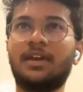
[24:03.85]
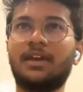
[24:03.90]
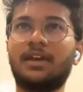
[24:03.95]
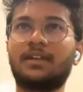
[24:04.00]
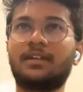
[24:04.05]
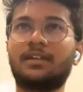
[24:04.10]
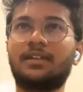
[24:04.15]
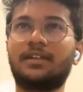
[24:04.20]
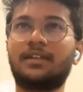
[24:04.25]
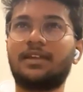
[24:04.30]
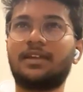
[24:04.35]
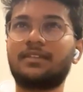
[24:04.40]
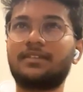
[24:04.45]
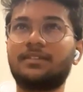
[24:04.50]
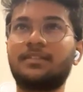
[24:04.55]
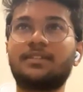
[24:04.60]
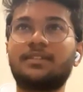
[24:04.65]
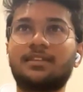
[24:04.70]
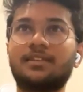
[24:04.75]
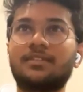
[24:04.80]
I
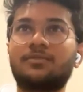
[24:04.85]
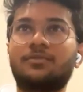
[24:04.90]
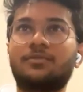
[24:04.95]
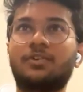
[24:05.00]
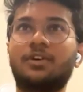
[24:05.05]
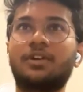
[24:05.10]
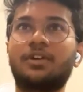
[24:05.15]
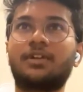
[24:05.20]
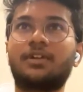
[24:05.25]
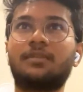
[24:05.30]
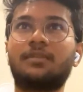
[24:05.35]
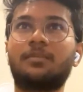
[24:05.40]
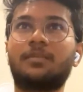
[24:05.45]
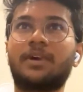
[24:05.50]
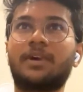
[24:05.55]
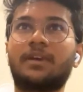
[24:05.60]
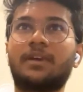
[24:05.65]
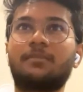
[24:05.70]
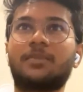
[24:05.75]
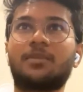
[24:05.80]
guess this is what
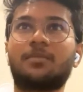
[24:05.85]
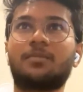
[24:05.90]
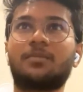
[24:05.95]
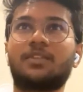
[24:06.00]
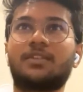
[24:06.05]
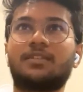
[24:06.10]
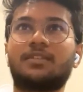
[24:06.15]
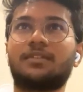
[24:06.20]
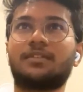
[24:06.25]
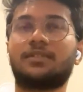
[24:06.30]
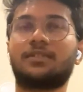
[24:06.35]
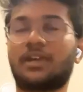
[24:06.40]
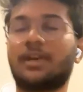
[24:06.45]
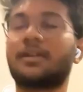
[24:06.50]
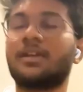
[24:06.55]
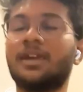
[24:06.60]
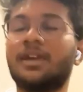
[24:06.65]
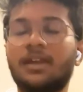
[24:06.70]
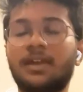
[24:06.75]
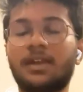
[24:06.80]
my memory serves. Yeah.